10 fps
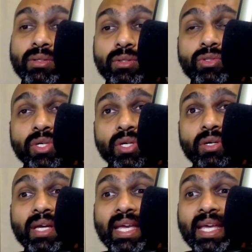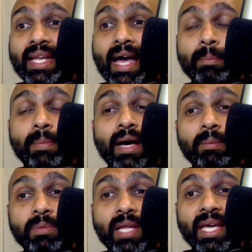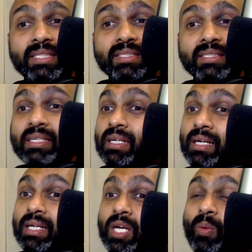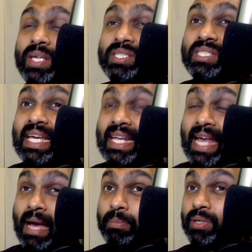trigger in-app updates, request in-app